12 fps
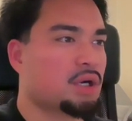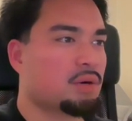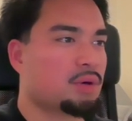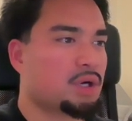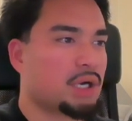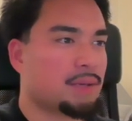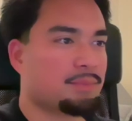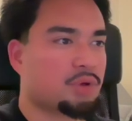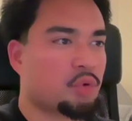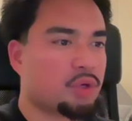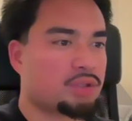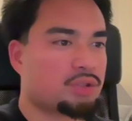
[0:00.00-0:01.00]
where I'm
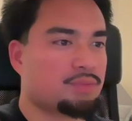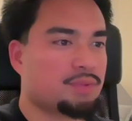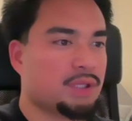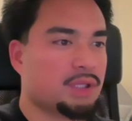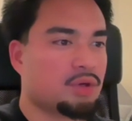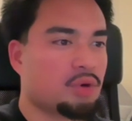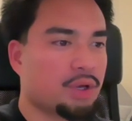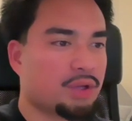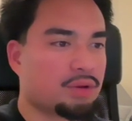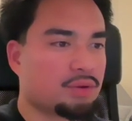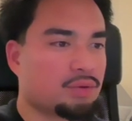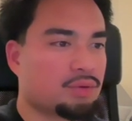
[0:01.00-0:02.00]
going to be going
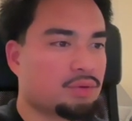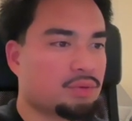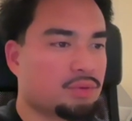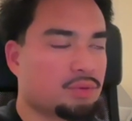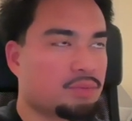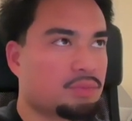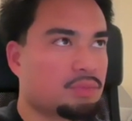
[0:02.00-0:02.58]
through